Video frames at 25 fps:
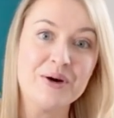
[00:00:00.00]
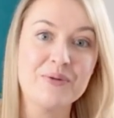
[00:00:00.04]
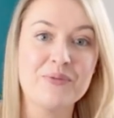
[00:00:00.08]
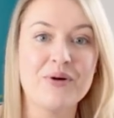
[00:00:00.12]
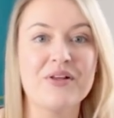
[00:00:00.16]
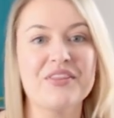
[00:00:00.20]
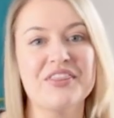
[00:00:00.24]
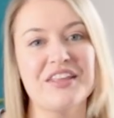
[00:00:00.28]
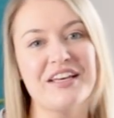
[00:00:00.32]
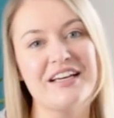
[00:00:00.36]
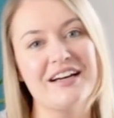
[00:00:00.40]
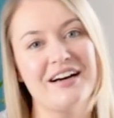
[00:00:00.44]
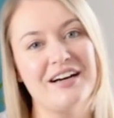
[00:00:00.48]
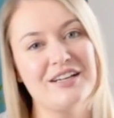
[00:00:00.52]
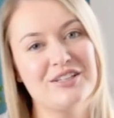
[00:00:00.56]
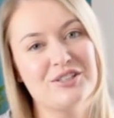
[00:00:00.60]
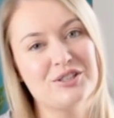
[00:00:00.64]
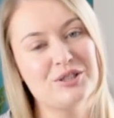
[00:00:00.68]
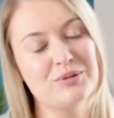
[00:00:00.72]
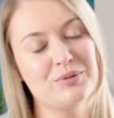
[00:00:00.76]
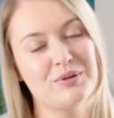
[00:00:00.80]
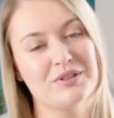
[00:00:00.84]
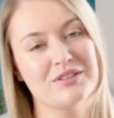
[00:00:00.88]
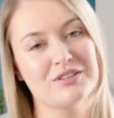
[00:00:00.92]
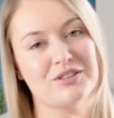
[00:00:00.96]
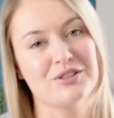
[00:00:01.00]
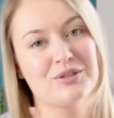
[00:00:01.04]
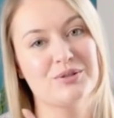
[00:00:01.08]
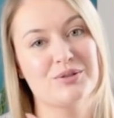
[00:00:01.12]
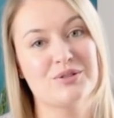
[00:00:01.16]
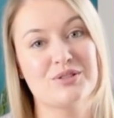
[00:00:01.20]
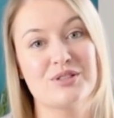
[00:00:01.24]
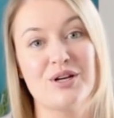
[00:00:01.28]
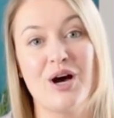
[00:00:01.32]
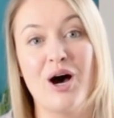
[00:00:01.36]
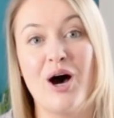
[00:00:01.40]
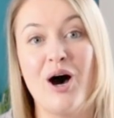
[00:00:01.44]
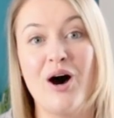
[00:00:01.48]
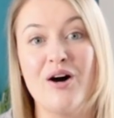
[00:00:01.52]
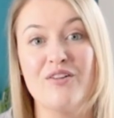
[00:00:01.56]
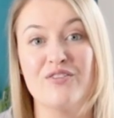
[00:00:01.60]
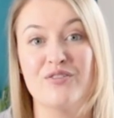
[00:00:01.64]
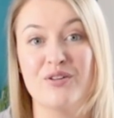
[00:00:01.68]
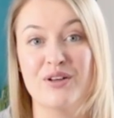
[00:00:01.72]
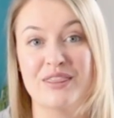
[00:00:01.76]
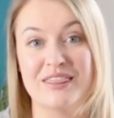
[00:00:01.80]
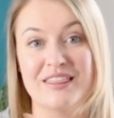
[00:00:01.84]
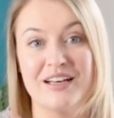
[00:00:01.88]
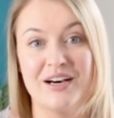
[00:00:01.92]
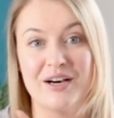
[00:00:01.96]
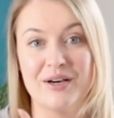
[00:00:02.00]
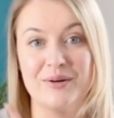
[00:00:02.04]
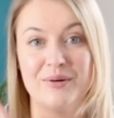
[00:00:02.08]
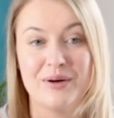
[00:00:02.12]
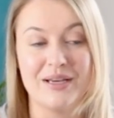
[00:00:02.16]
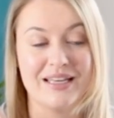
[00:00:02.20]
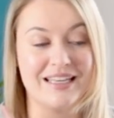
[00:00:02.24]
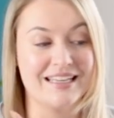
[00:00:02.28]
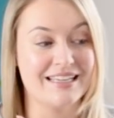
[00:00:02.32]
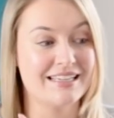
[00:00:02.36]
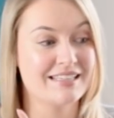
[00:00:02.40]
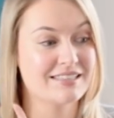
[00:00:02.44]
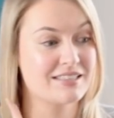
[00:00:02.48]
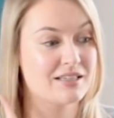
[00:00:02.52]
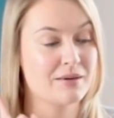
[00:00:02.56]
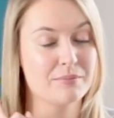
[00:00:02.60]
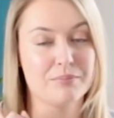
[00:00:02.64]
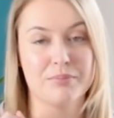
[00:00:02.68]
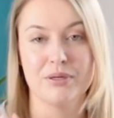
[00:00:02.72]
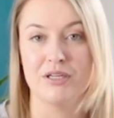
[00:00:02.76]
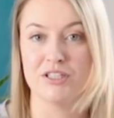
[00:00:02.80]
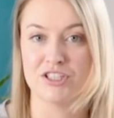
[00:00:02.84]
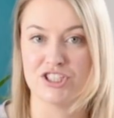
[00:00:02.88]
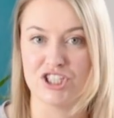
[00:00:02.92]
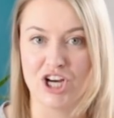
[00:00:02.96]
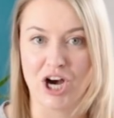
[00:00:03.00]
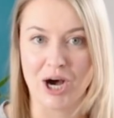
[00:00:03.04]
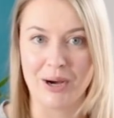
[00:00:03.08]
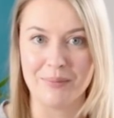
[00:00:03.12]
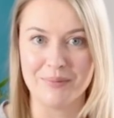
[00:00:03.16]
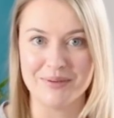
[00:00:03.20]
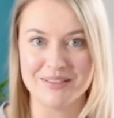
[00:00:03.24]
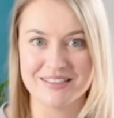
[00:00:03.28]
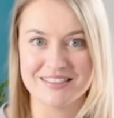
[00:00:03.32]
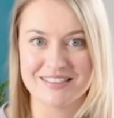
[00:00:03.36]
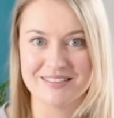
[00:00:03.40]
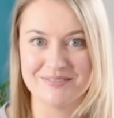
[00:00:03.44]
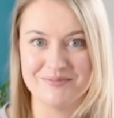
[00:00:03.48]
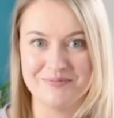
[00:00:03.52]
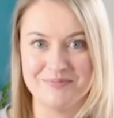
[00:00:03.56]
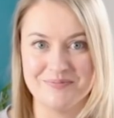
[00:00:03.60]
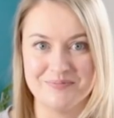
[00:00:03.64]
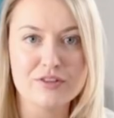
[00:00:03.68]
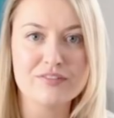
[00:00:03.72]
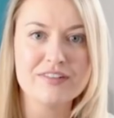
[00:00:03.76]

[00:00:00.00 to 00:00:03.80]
One thing I do want to start off with though is pajamas.